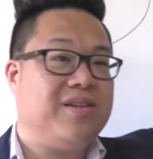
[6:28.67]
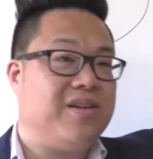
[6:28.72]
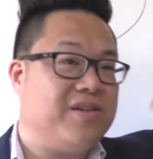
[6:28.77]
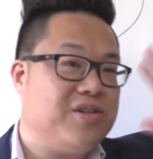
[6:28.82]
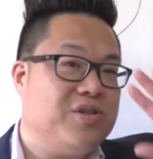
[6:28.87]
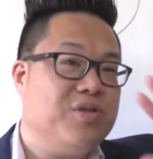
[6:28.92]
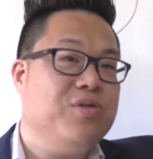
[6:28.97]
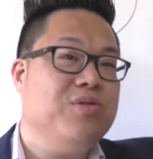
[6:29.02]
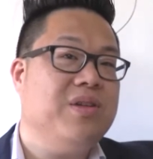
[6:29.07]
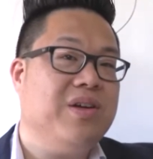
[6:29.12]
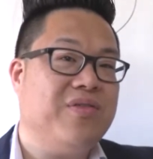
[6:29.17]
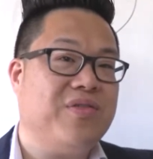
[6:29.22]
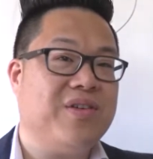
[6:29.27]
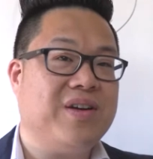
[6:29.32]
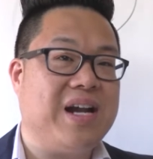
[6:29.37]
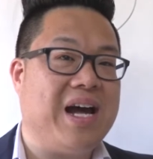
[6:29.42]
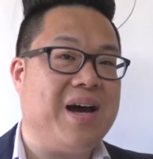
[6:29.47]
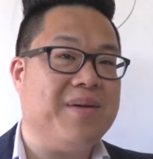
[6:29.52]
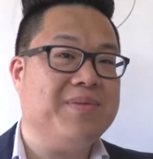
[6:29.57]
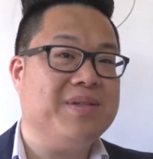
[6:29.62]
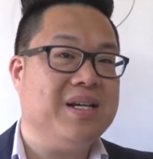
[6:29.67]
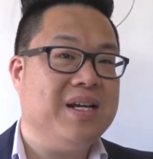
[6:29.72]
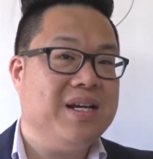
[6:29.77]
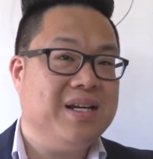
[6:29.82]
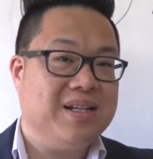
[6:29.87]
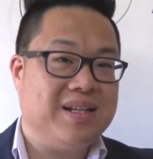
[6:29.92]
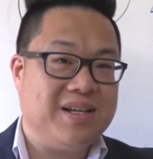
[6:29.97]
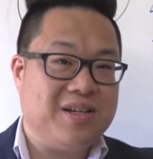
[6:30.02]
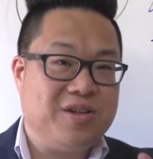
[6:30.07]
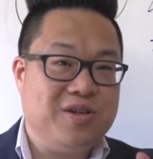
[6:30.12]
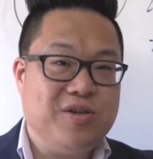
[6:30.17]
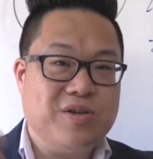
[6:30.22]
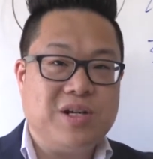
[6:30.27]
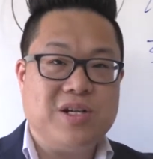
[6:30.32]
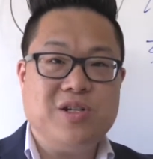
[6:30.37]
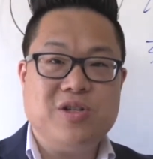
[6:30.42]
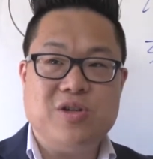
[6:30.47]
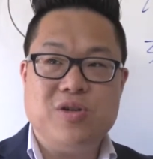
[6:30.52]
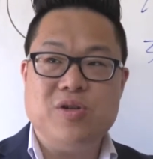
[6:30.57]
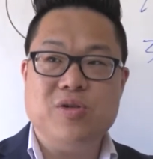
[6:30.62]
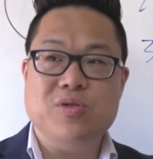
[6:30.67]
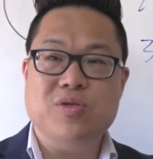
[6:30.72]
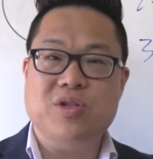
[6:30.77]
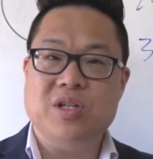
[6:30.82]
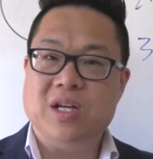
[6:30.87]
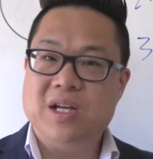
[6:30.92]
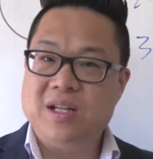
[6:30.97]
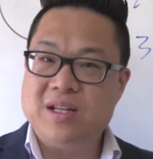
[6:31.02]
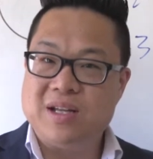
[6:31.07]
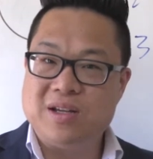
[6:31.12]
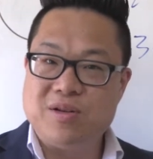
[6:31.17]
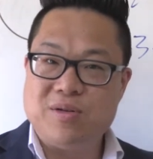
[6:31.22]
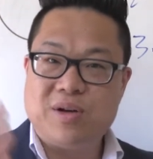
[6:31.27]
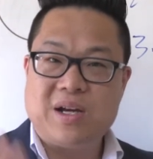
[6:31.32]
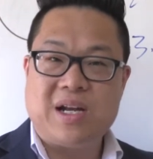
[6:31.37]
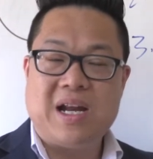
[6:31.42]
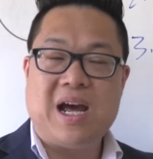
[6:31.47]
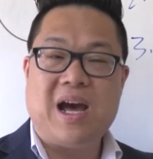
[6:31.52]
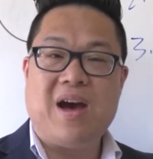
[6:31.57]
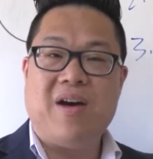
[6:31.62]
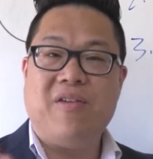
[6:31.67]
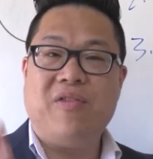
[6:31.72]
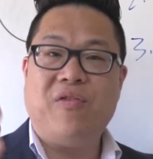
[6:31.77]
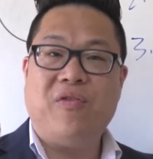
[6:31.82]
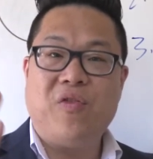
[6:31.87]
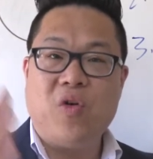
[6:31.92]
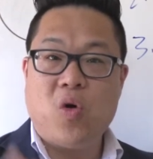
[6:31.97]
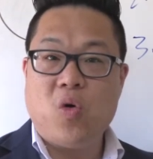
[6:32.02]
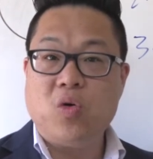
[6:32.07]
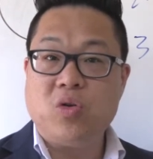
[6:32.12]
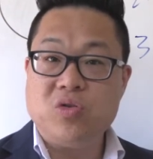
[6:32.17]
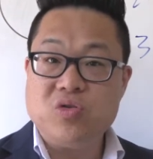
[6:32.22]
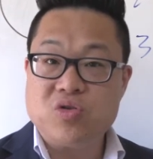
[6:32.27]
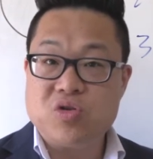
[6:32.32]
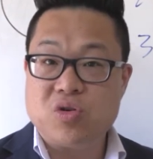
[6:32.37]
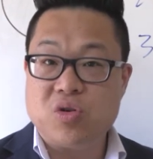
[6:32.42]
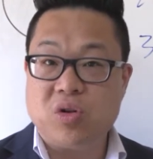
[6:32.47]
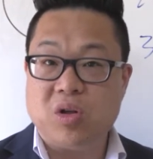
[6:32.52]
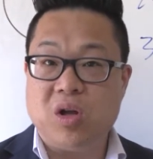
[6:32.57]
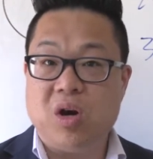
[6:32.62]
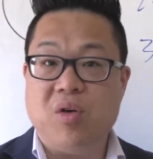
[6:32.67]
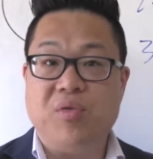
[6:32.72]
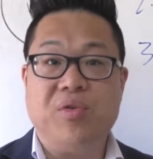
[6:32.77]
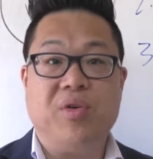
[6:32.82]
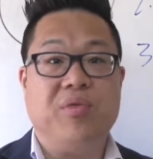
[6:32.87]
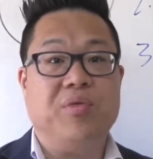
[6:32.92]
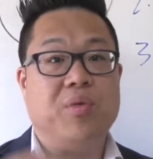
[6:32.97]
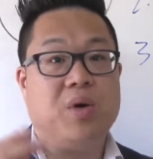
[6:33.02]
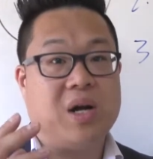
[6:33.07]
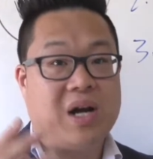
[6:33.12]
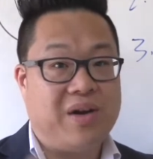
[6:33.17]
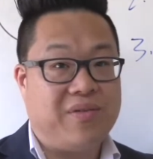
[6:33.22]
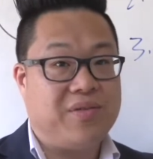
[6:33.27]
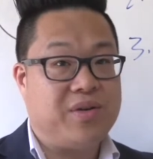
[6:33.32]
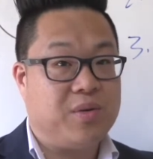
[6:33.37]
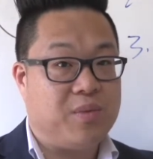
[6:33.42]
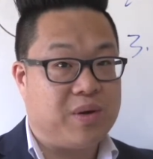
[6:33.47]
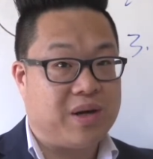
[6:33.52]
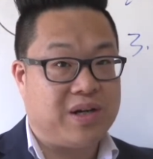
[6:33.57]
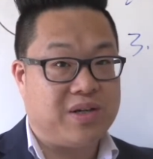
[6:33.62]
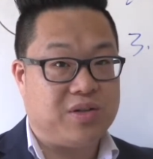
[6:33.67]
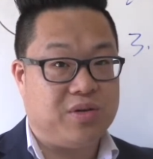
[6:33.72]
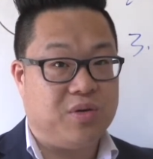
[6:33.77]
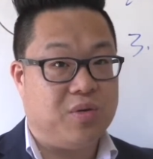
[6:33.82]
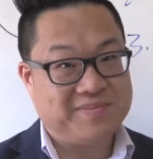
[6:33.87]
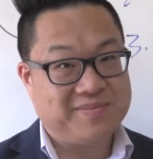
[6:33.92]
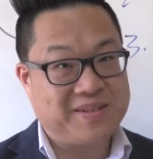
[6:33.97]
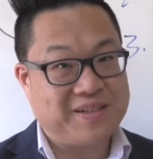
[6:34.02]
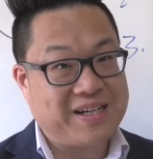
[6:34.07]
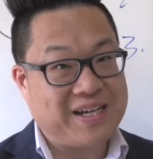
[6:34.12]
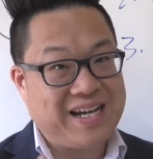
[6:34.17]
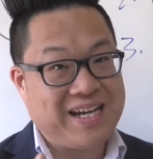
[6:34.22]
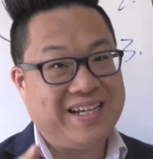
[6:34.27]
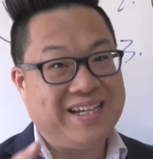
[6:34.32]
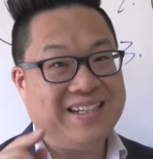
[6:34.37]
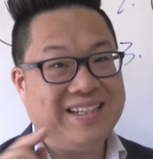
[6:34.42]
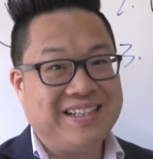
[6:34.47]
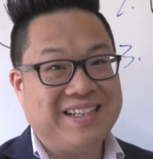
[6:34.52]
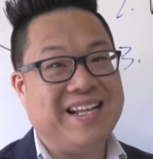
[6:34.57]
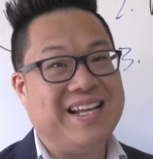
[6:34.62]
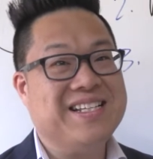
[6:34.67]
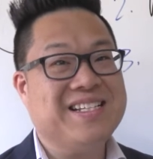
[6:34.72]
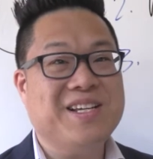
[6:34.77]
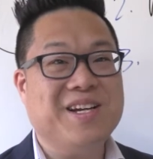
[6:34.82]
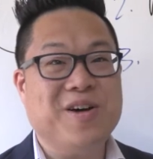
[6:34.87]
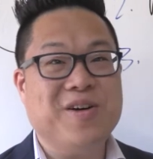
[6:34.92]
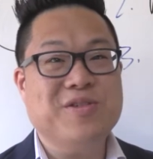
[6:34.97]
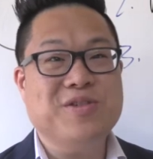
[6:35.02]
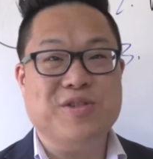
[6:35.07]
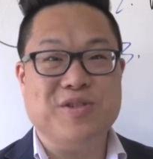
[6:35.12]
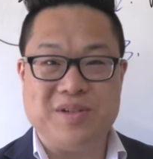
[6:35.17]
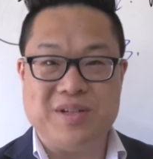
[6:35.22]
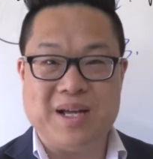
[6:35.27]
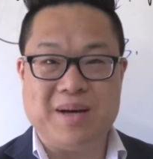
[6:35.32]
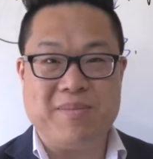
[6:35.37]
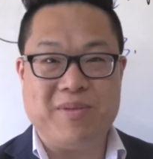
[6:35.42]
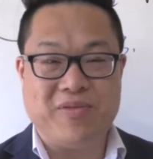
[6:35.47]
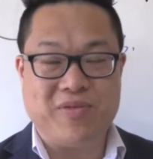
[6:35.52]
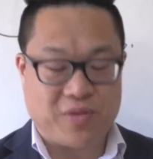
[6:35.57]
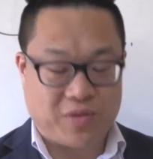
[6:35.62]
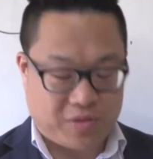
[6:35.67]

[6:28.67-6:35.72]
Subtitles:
are 2 different apps that you can use that you can have full control over of whatever you want to do. Okay, let's go to number 4.